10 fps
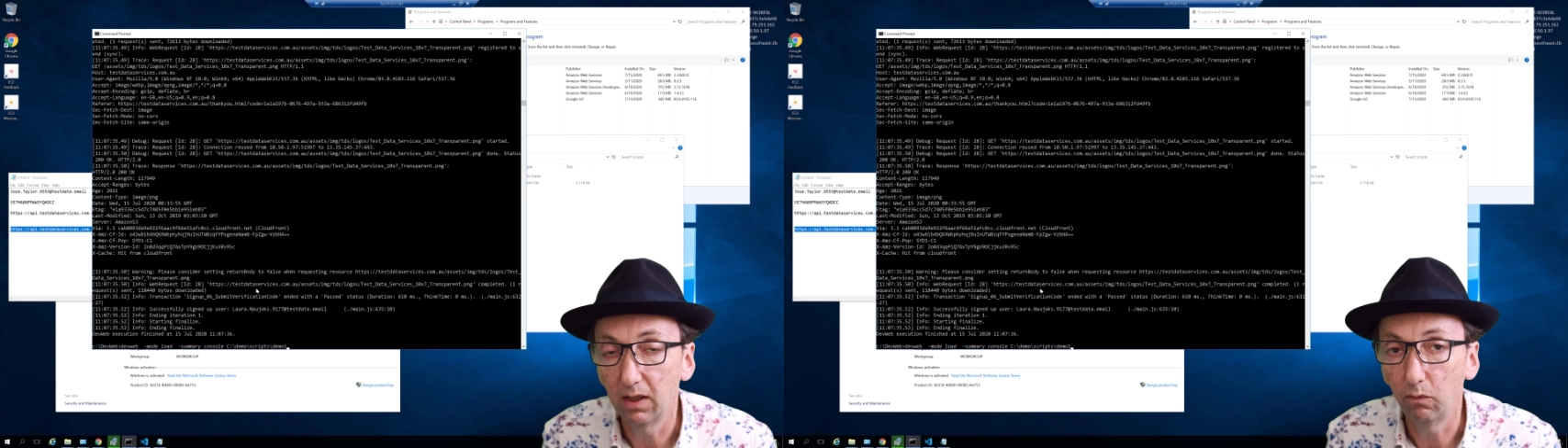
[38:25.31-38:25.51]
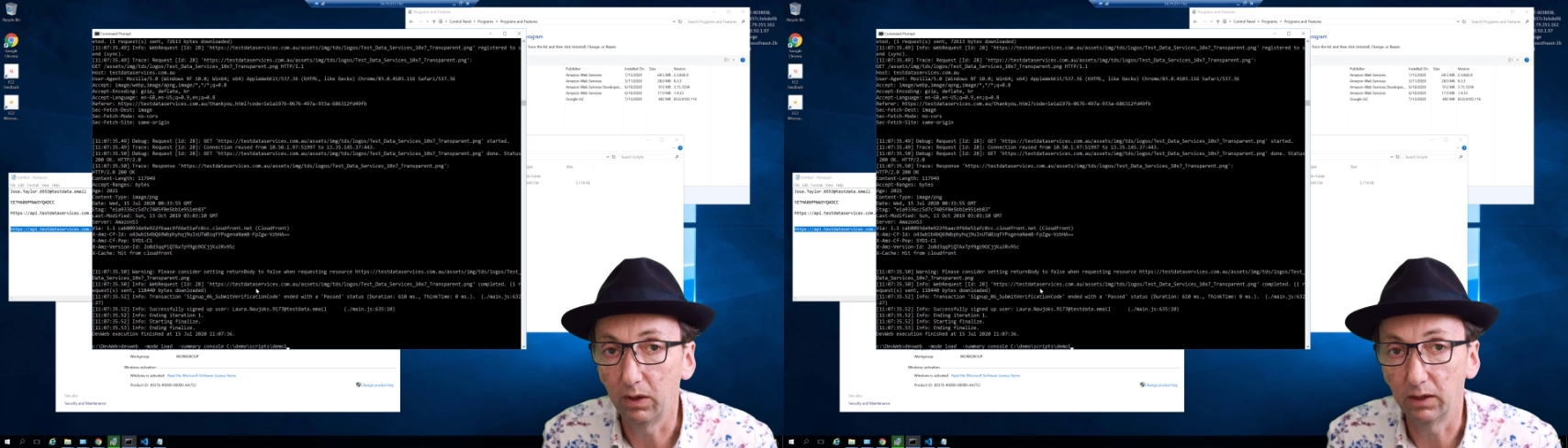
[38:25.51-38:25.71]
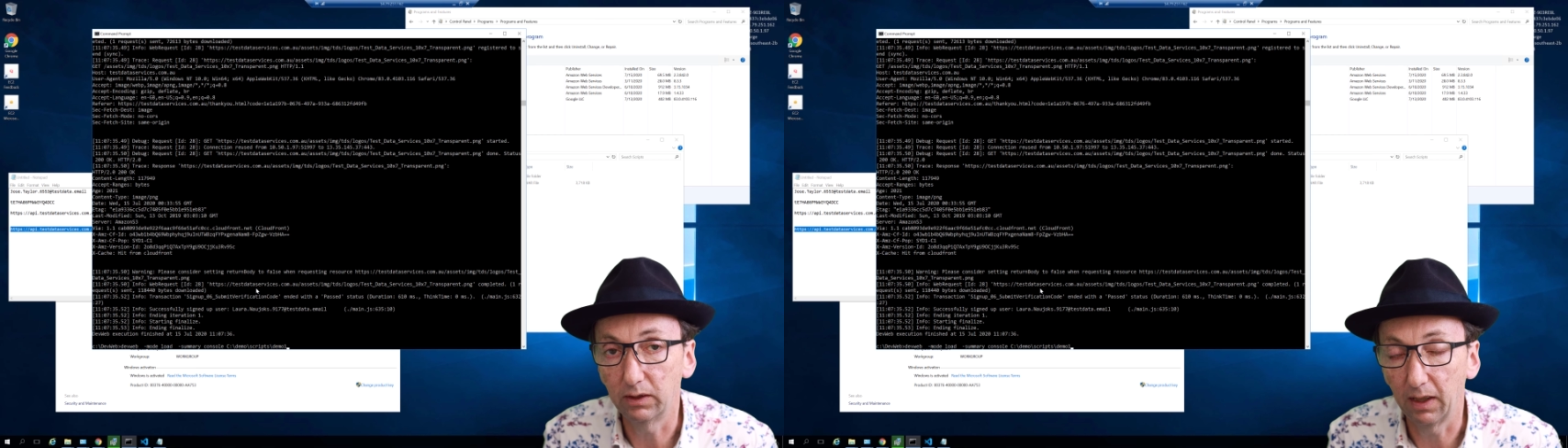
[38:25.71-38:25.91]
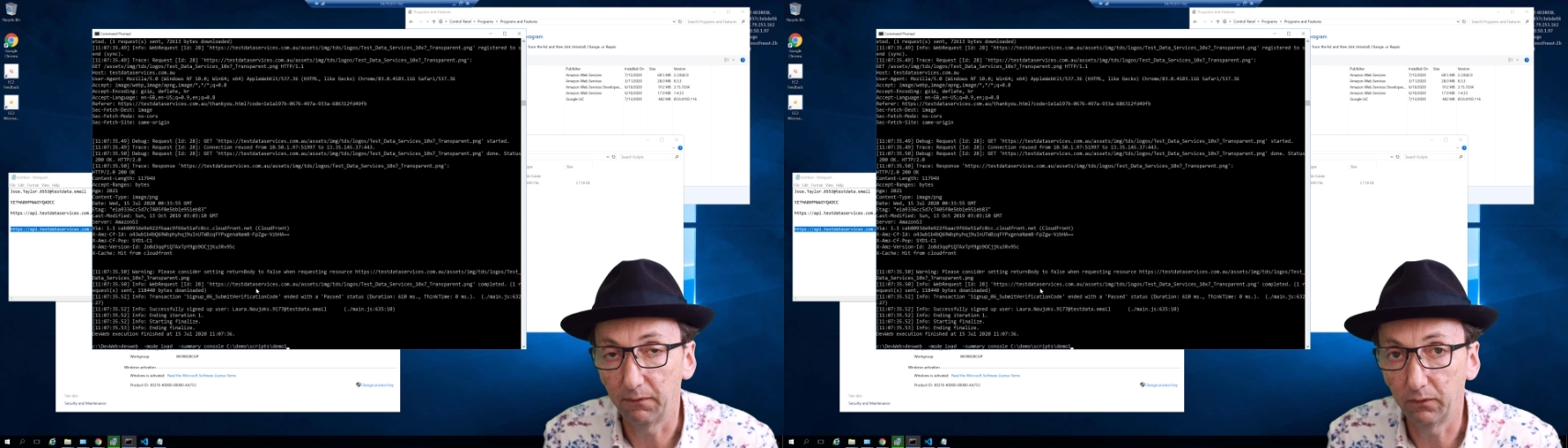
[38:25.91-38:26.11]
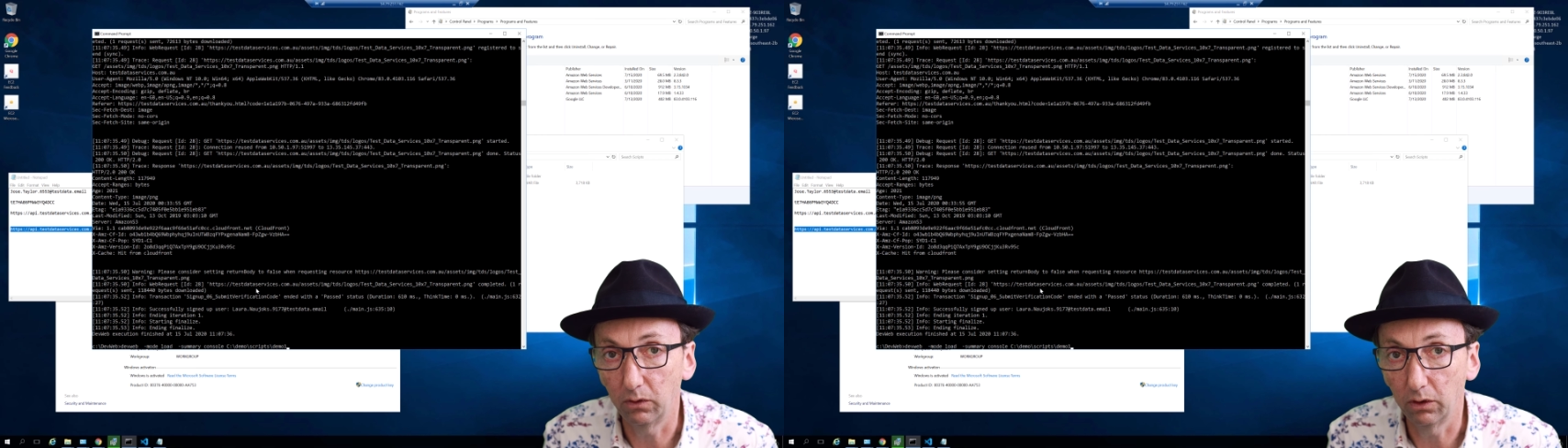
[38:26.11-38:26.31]
When it's at
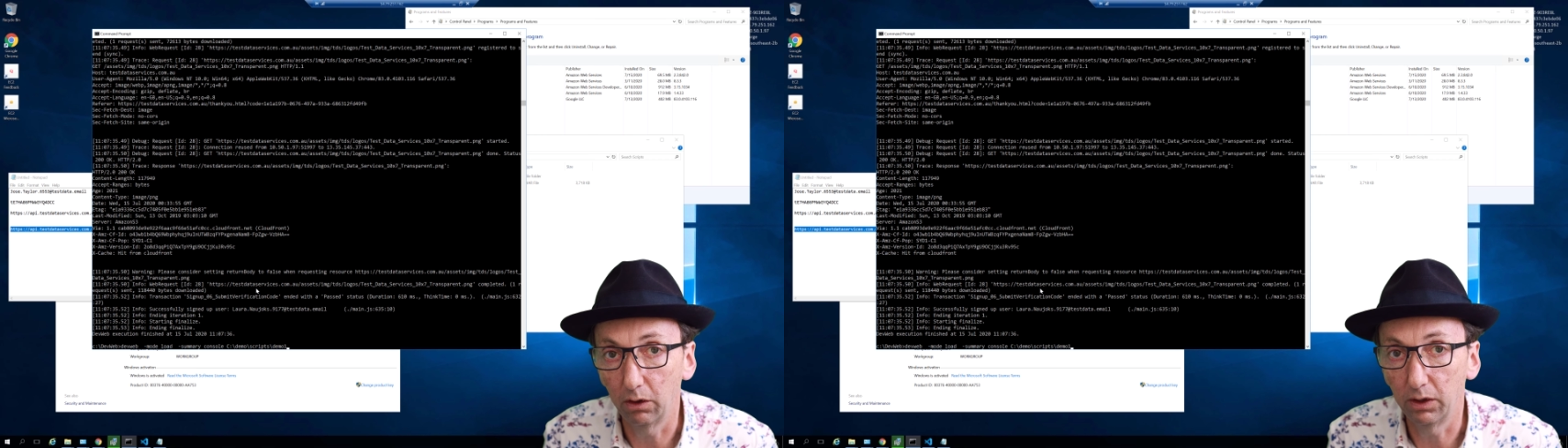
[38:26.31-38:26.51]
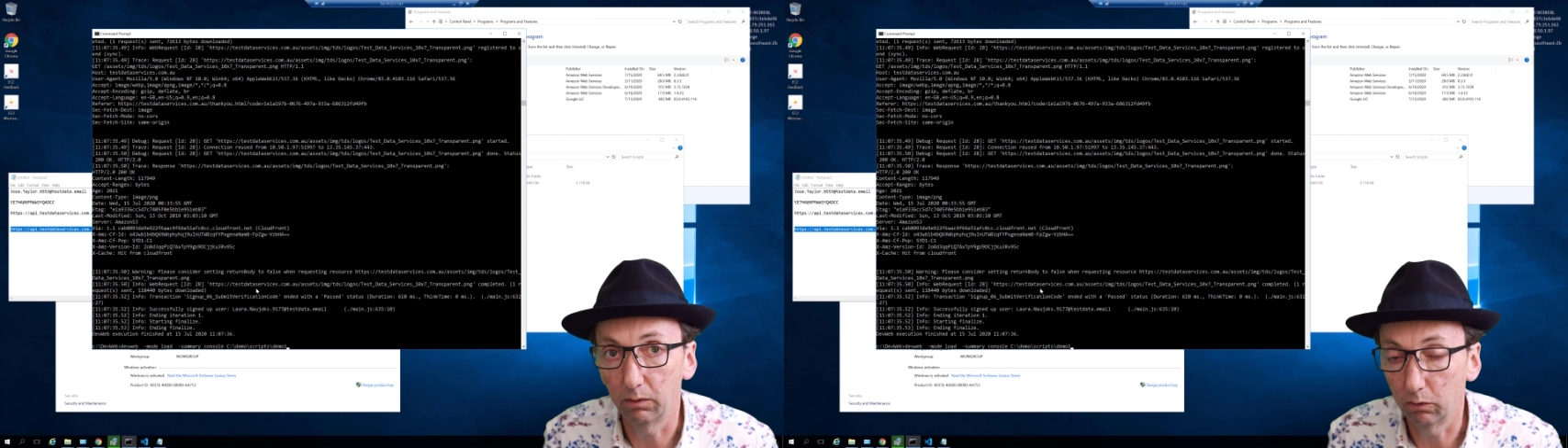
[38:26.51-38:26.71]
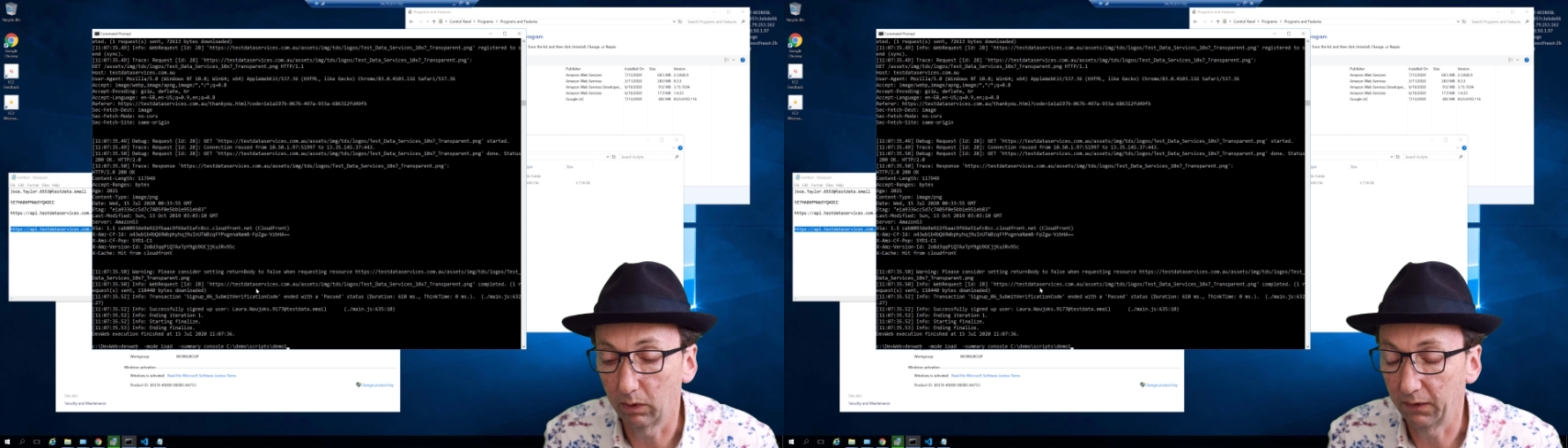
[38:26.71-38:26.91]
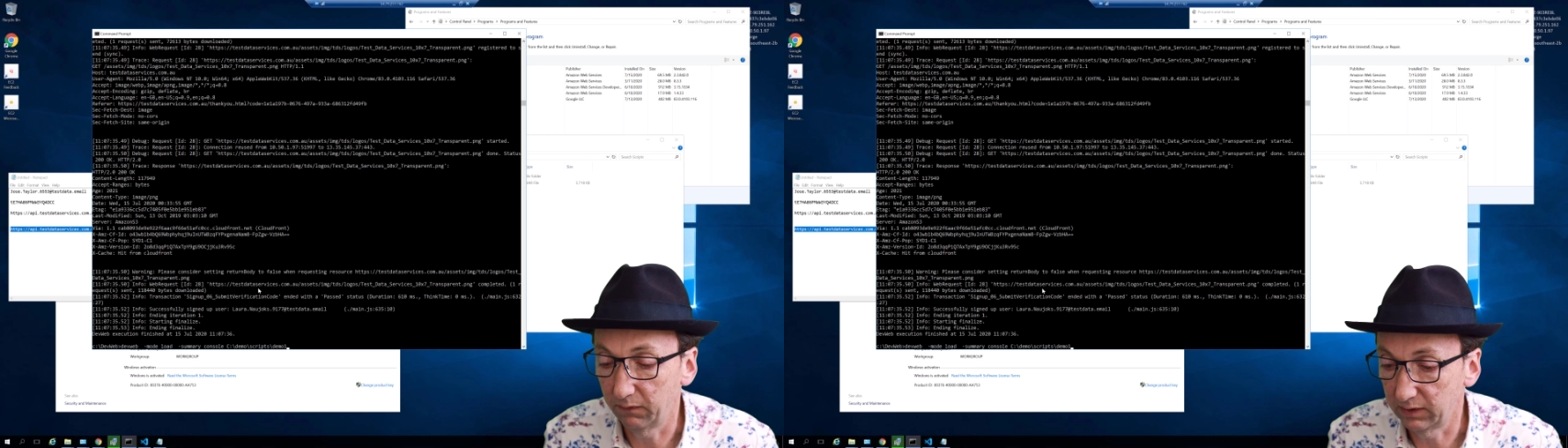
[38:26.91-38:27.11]
full load, it will run for